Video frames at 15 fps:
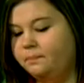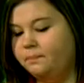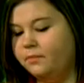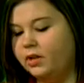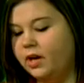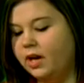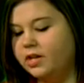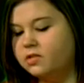
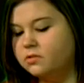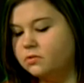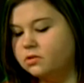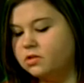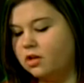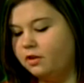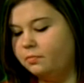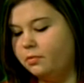High school
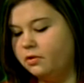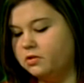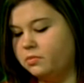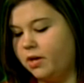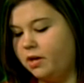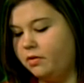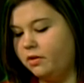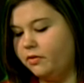softball is
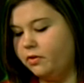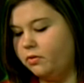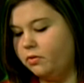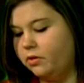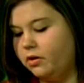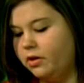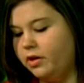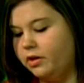right around the
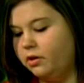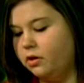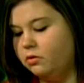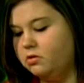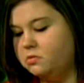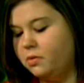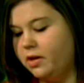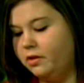corner, and
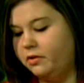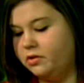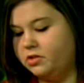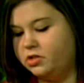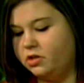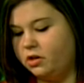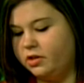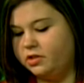Coach Weiler is
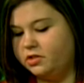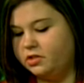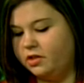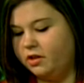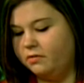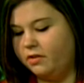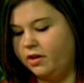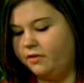starting to
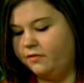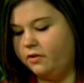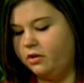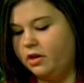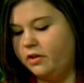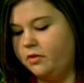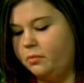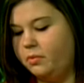get ready for
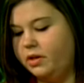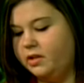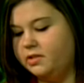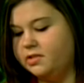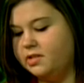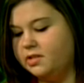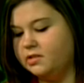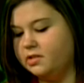another winning
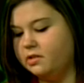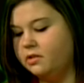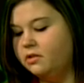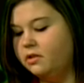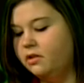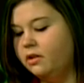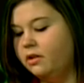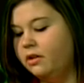season.
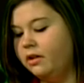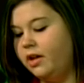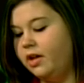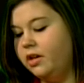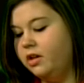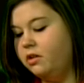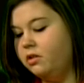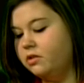
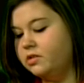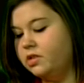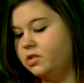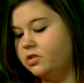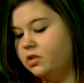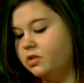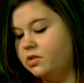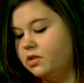Any girls
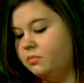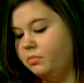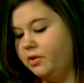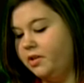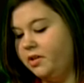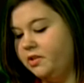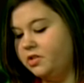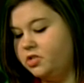interested in
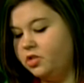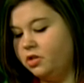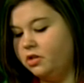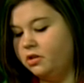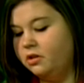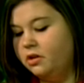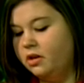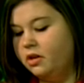playing this
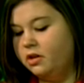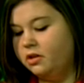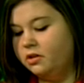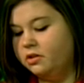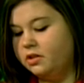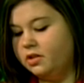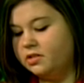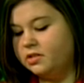year
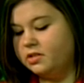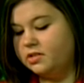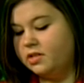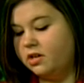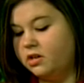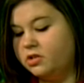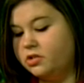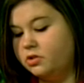need to see
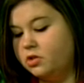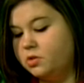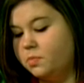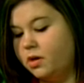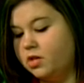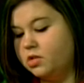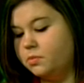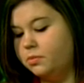her as soon as
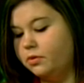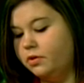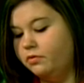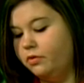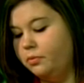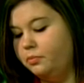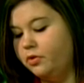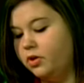possible in
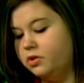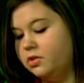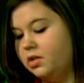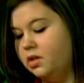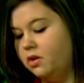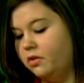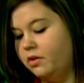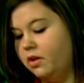room
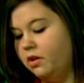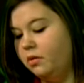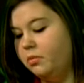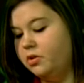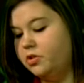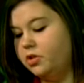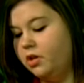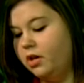13 on the
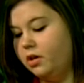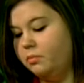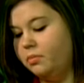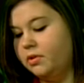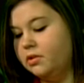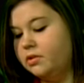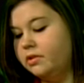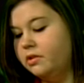elementary campus.